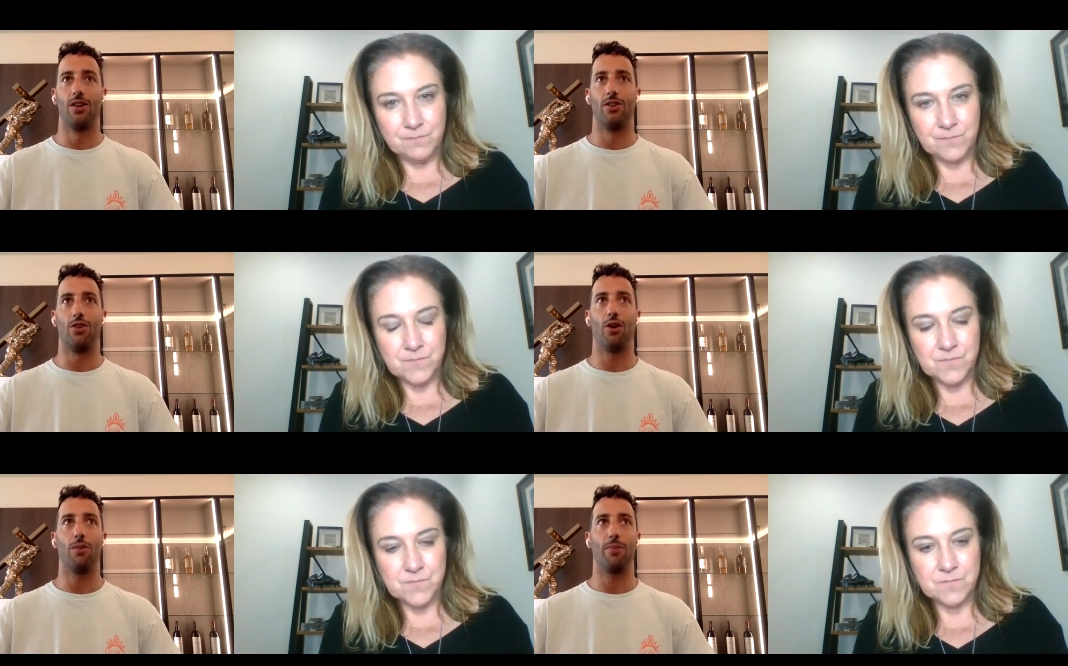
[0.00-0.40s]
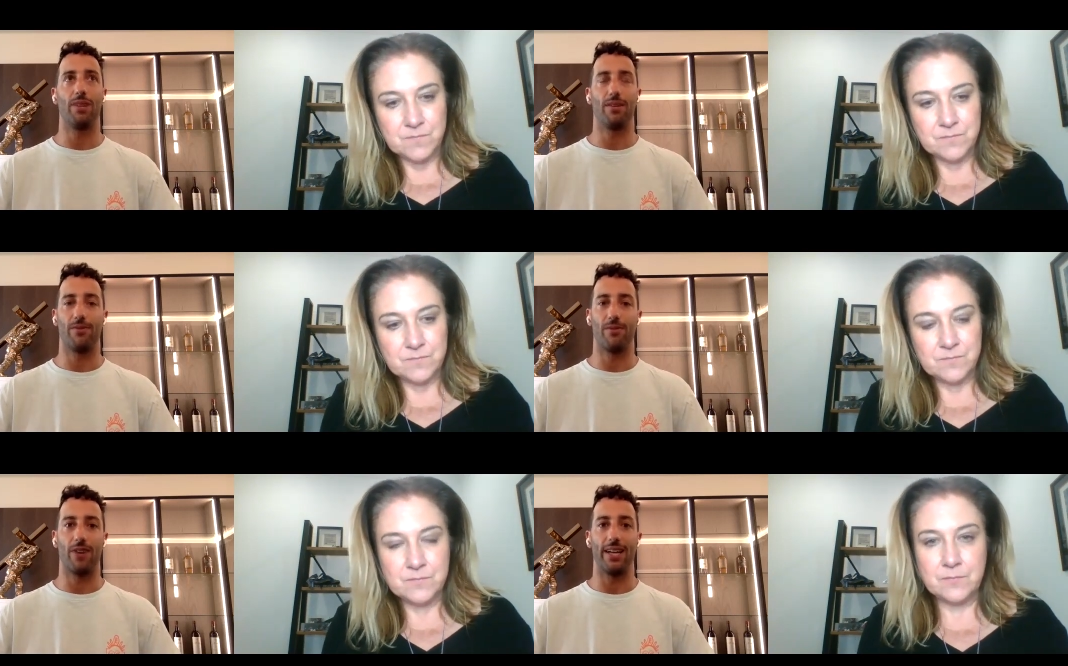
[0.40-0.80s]
Speaker 1: not
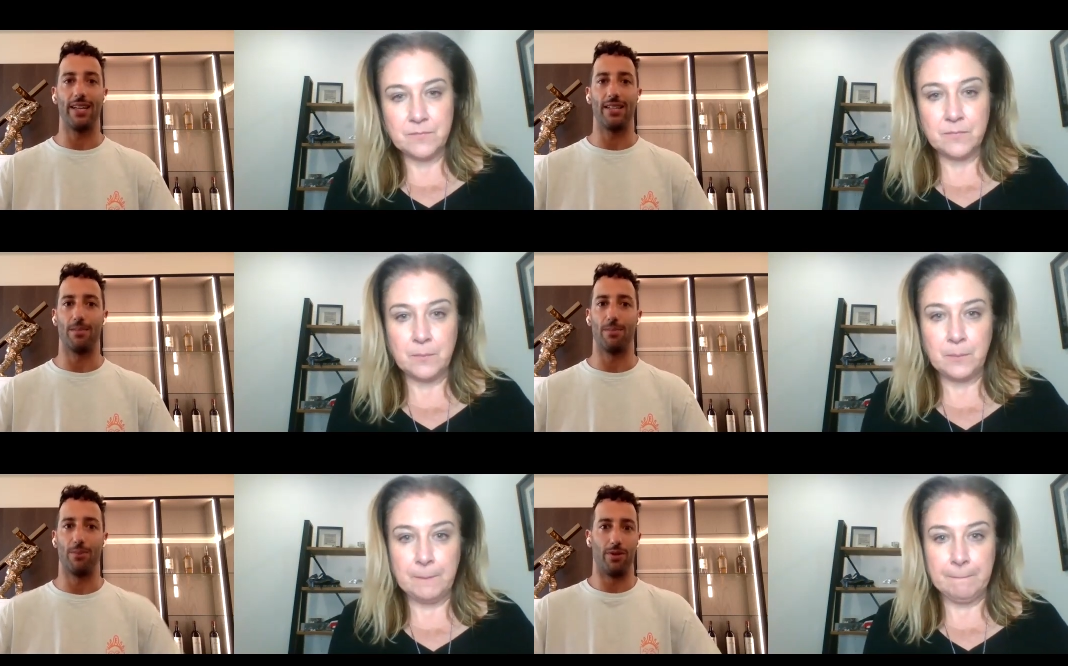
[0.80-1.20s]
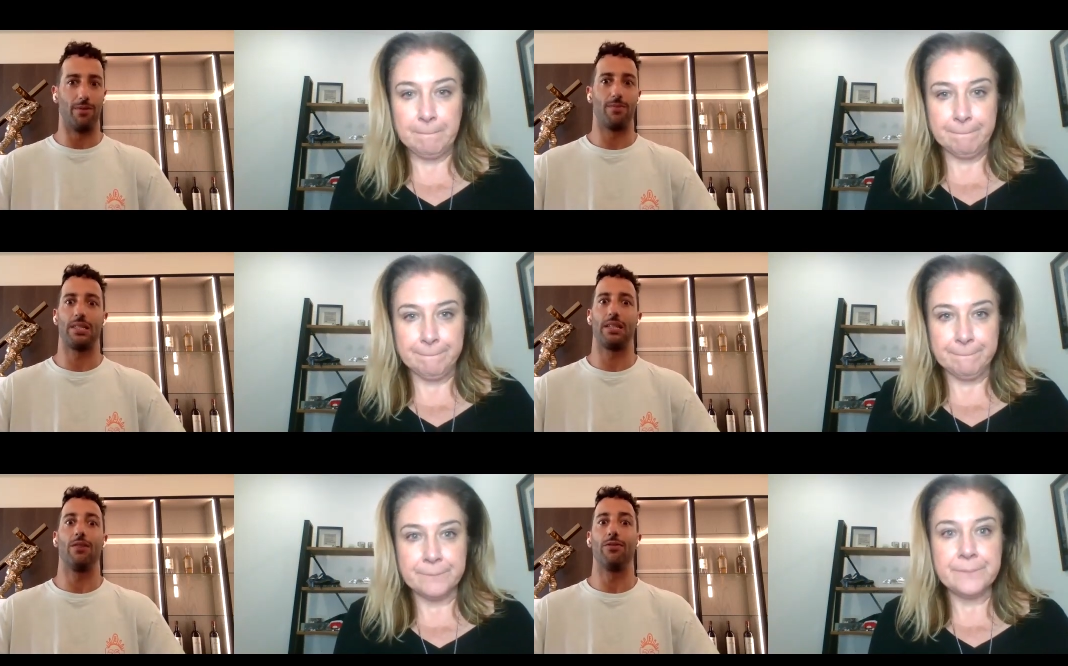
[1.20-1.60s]
be afraid to put
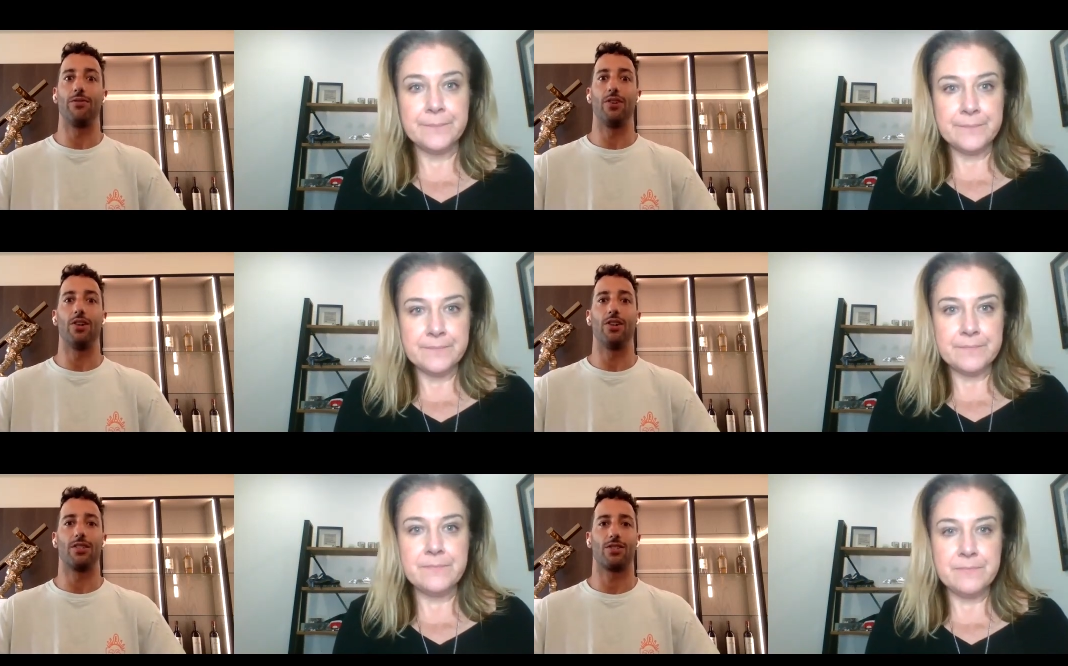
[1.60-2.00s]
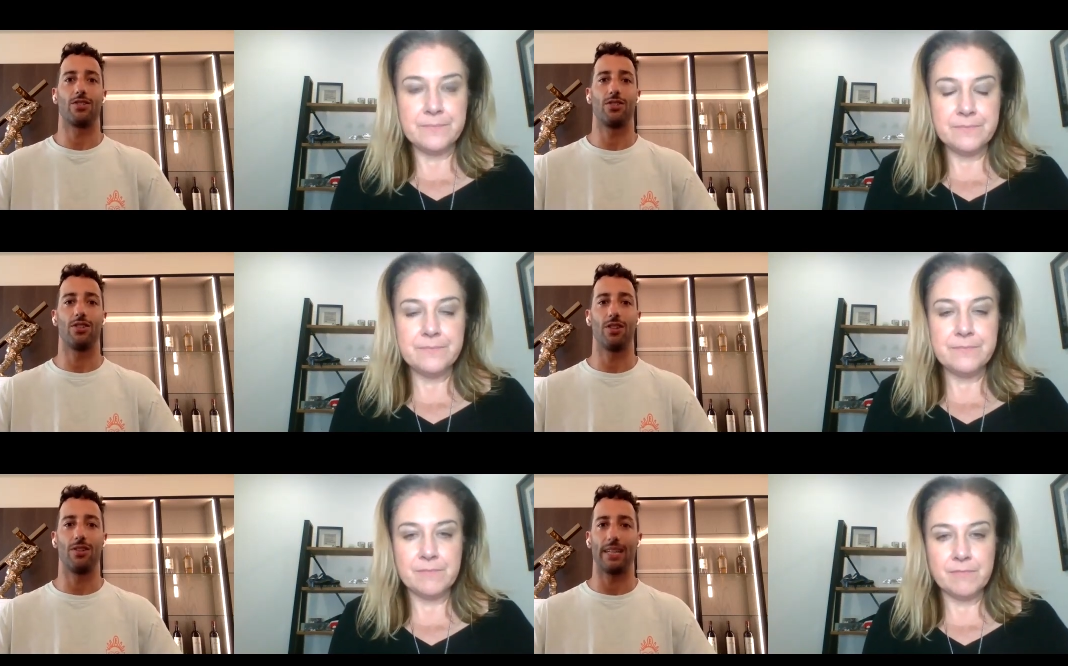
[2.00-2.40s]
themselves first.
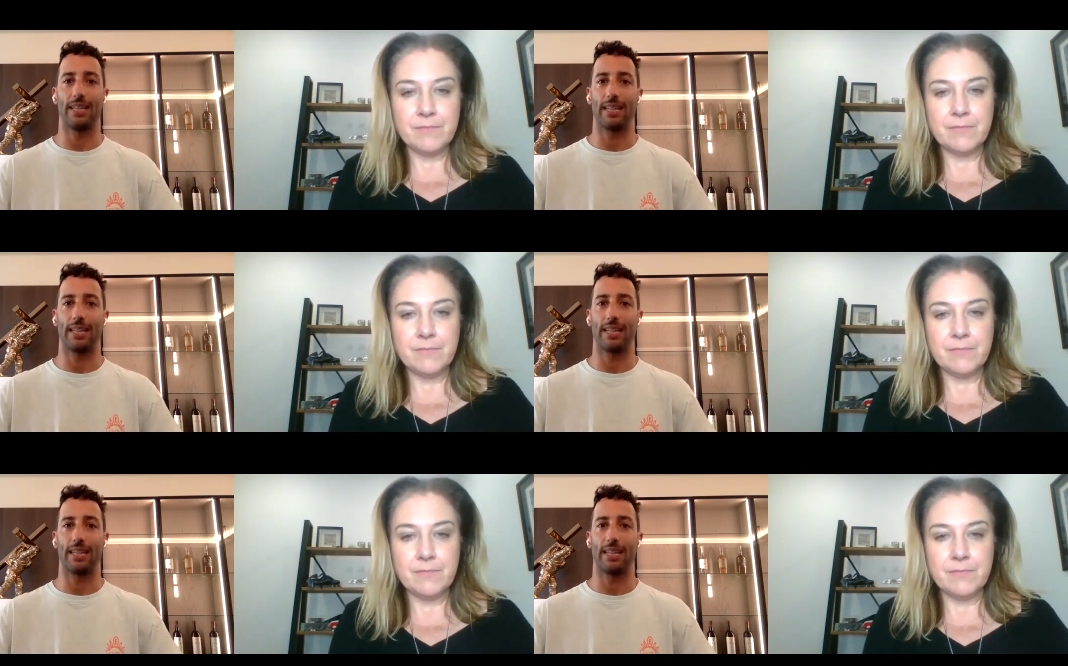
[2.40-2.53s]
You know,